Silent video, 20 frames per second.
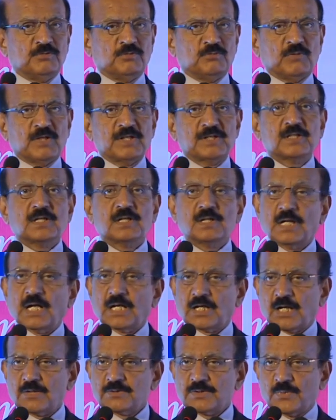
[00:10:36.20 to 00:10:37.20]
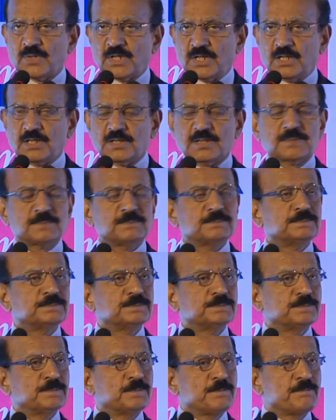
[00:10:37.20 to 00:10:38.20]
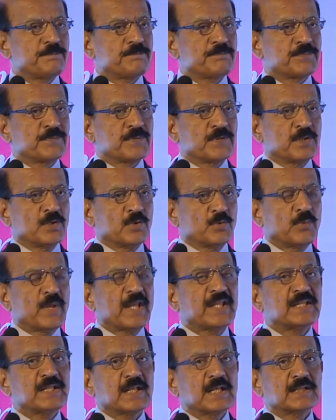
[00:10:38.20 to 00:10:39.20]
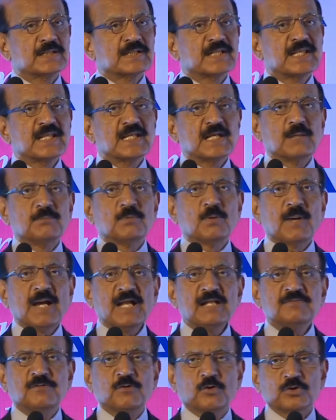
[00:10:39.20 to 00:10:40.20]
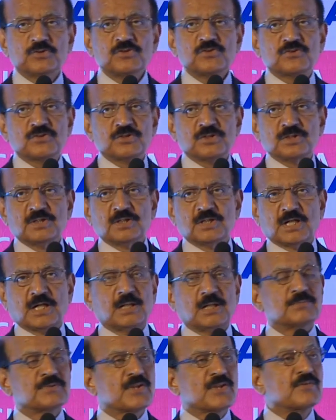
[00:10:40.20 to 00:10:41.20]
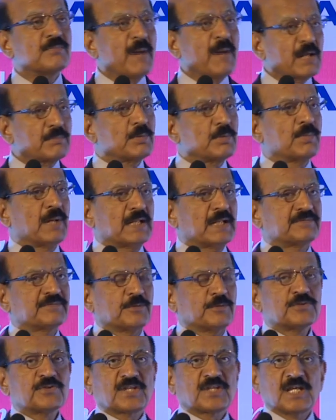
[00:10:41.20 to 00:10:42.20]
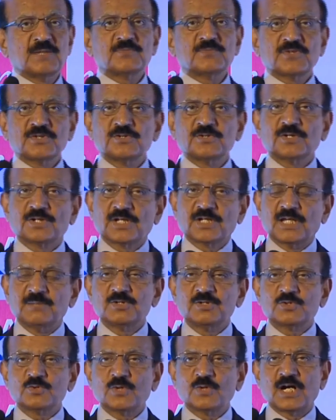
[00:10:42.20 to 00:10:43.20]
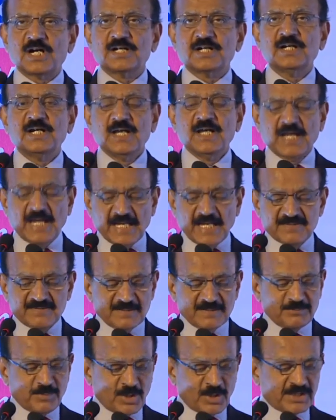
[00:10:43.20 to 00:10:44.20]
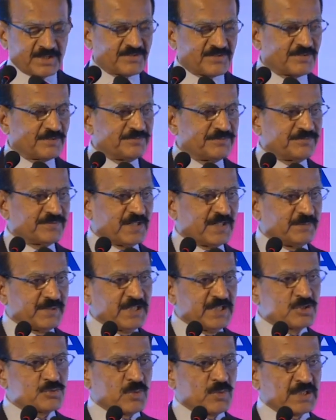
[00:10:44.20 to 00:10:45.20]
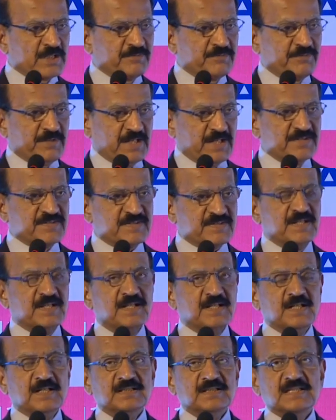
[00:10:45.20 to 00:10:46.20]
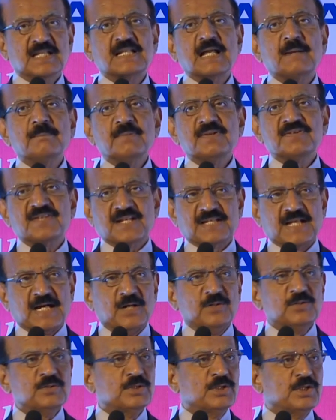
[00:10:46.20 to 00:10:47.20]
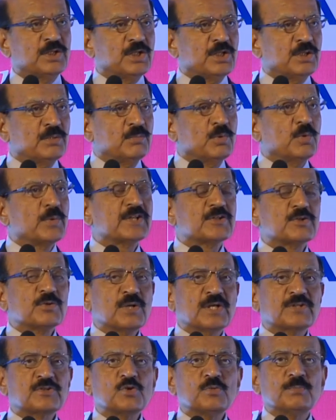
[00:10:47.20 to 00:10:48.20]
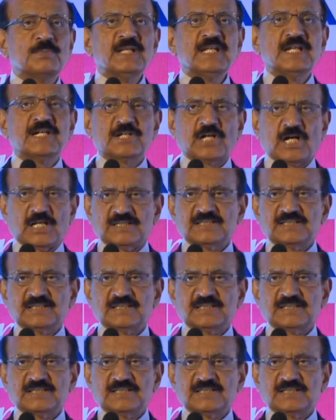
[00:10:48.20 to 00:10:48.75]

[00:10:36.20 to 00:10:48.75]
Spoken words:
when around the world. When the mobile phones, the smart mobile phones came into our hands and pockets of each one of us, the numbers are now moving to $2 billion.